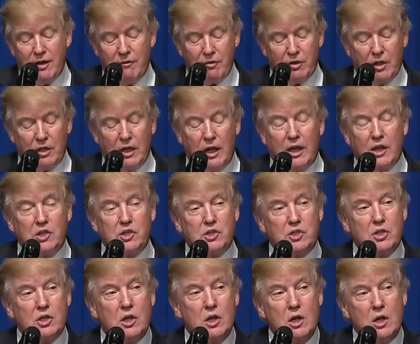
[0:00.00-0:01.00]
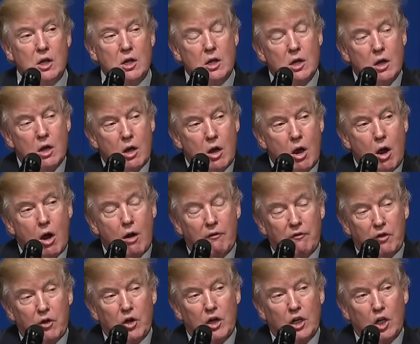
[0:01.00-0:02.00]
nevertheless, are
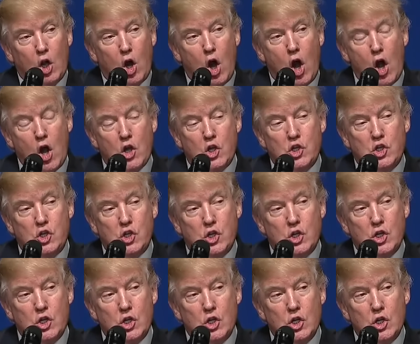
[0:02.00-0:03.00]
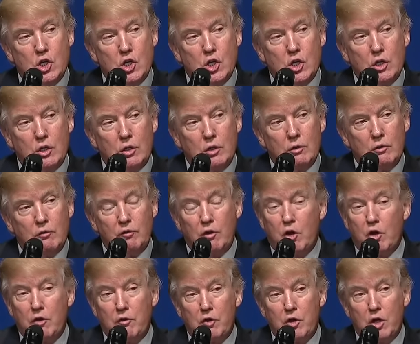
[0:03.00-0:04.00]
very large,
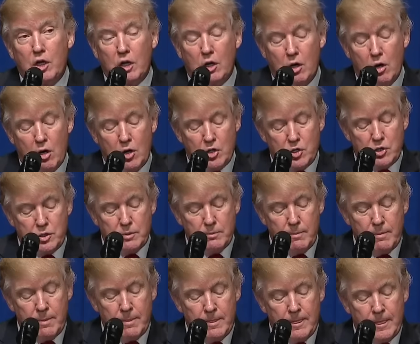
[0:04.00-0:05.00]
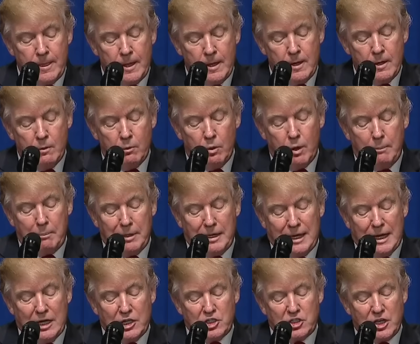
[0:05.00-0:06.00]
very, very large. We're up
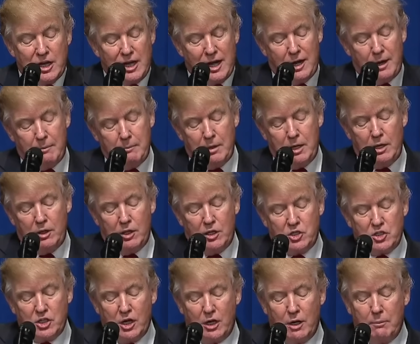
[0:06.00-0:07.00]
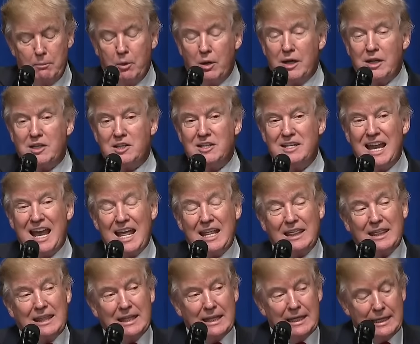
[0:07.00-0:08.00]
against an enemy that celebrates
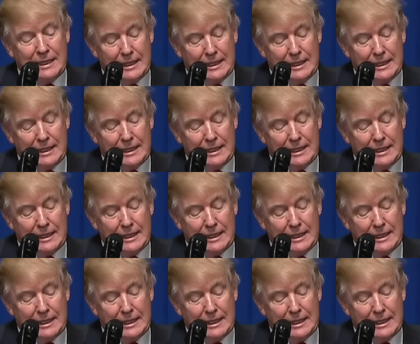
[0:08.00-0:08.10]
death